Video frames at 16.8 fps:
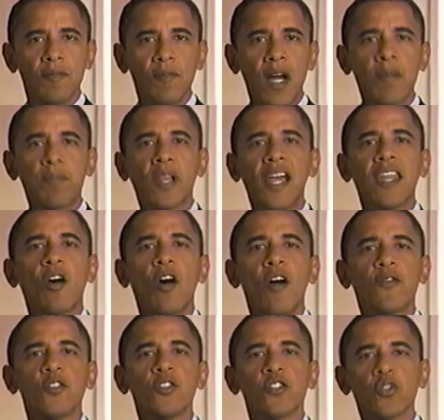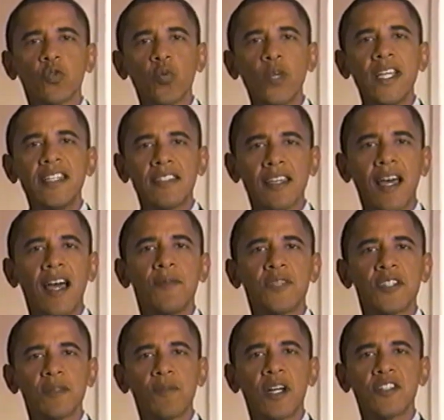My plan offers three
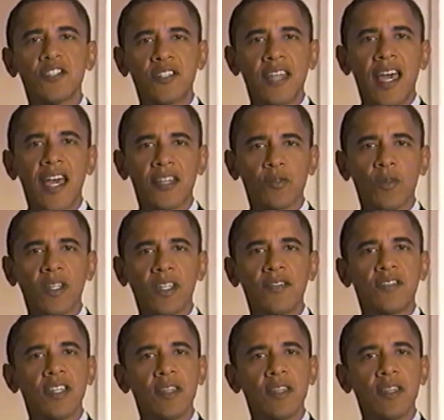times as much tax relief